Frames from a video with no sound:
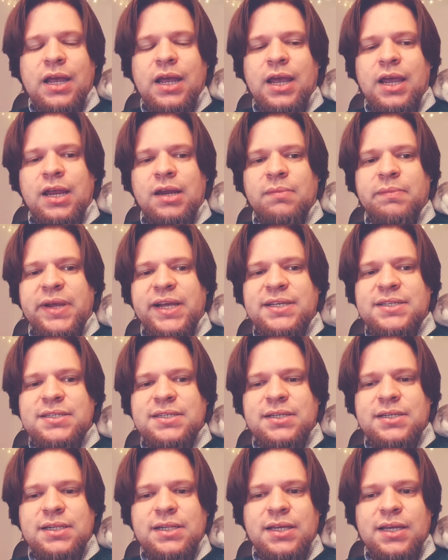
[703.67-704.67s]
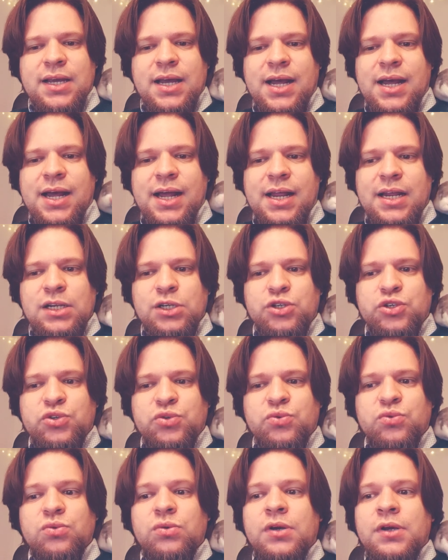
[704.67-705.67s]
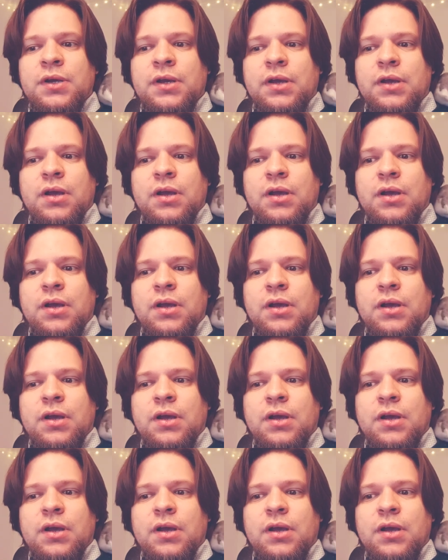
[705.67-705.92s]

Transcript: And basically I do